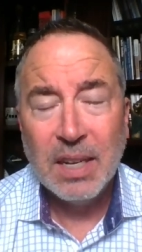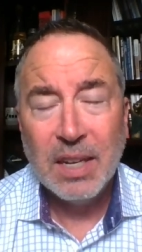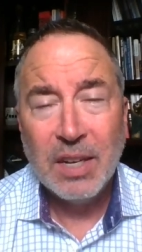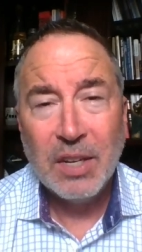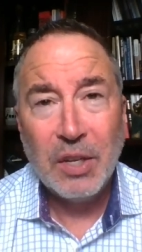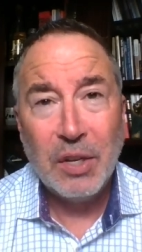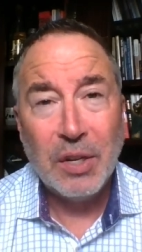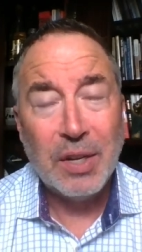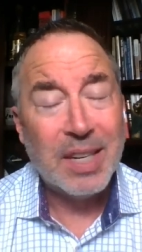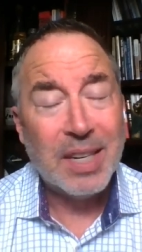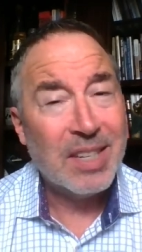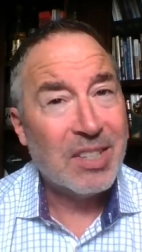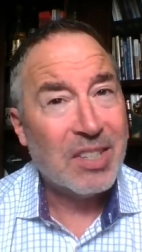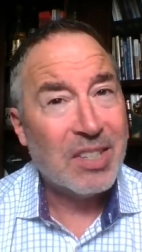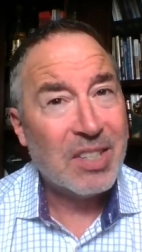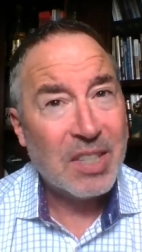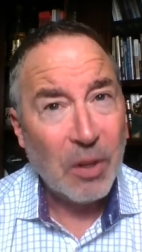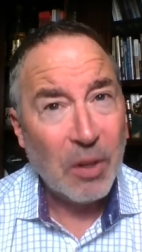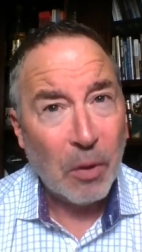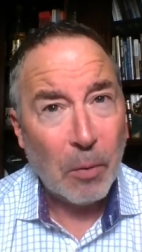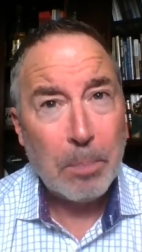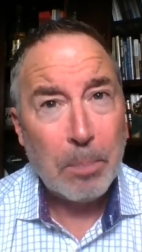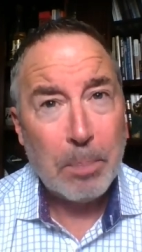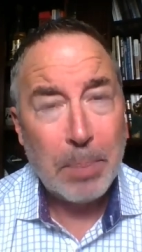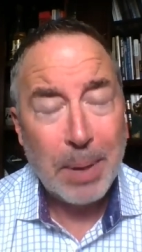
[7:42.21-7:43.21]
You can
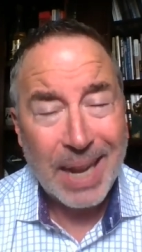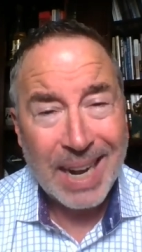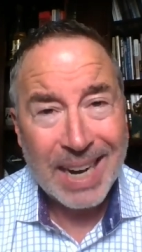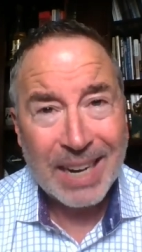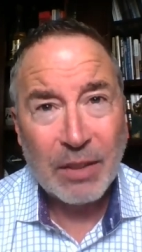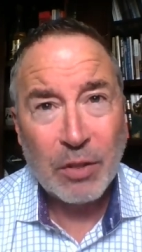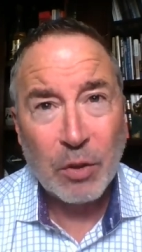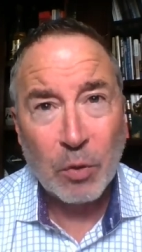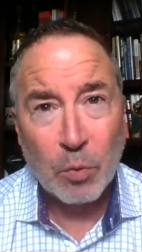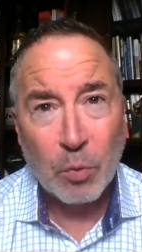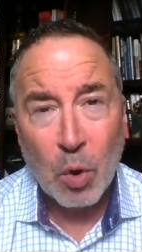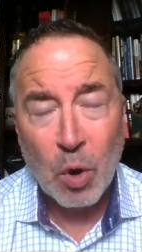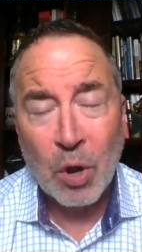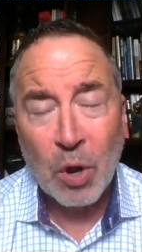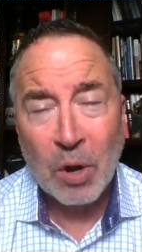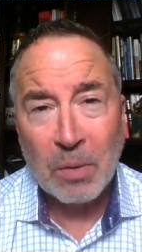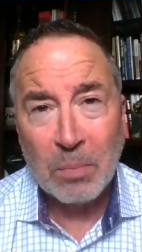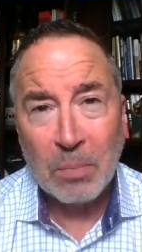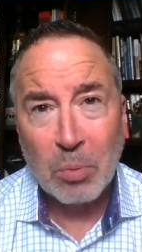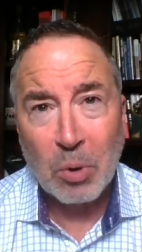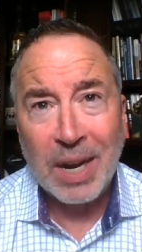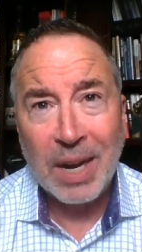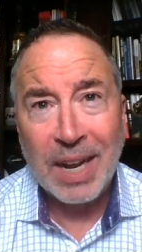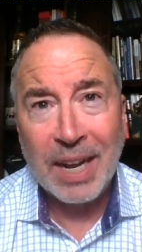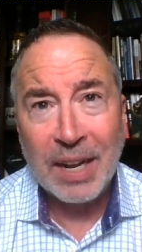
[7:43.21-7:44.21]
still pick the wrong
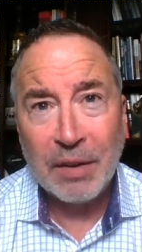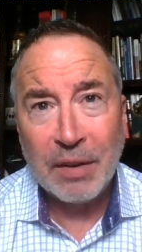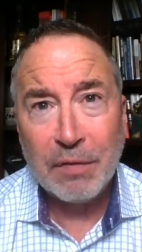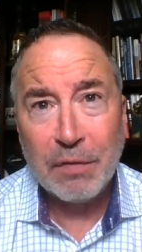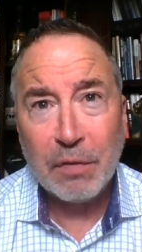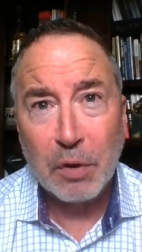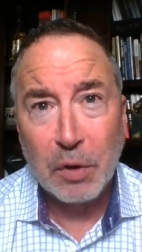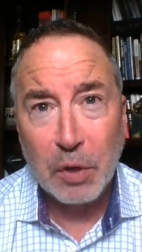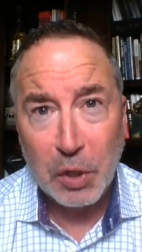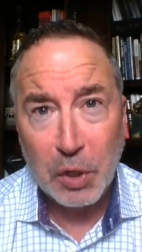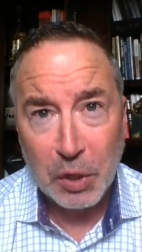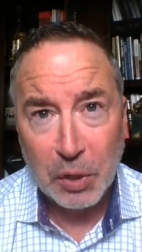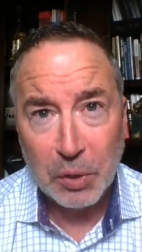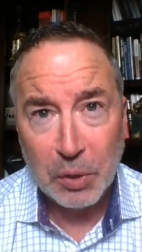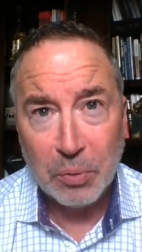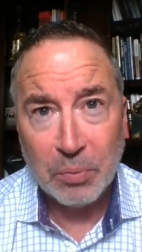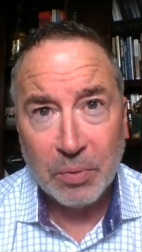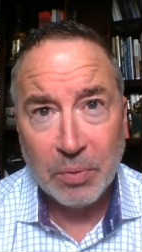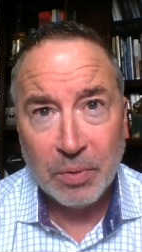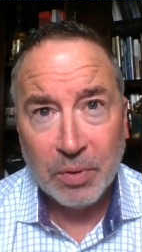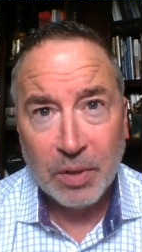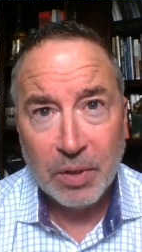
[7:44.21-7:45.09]
brand for you,